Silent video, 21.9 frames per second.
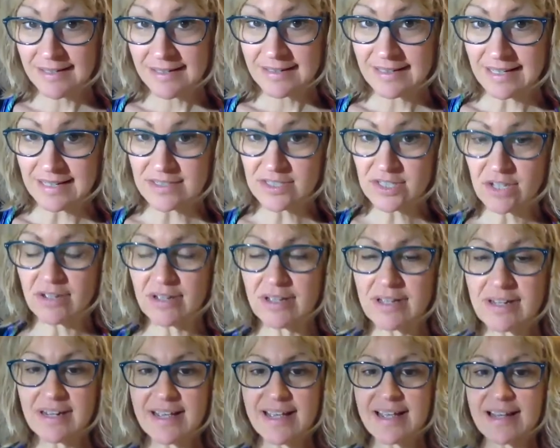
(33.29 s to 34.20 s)
That's
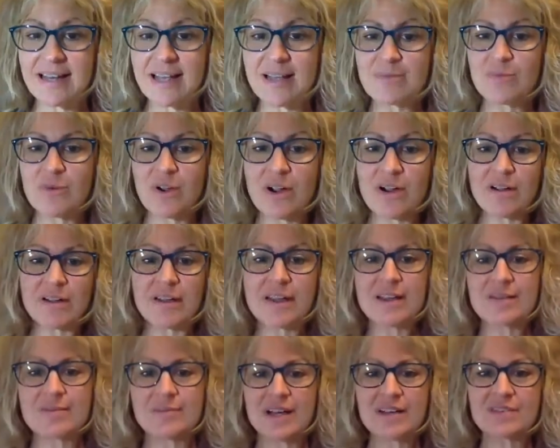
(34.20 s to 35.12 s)
good. And I'm
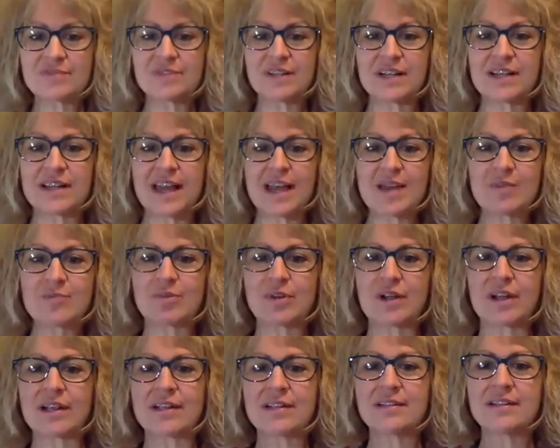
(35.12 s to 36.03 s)
wearing my fun
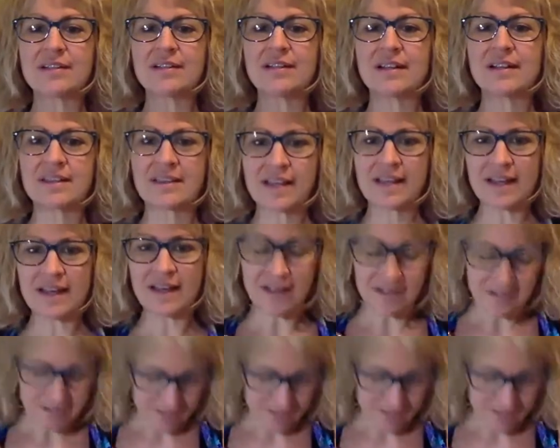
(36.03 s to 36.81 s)
apron that I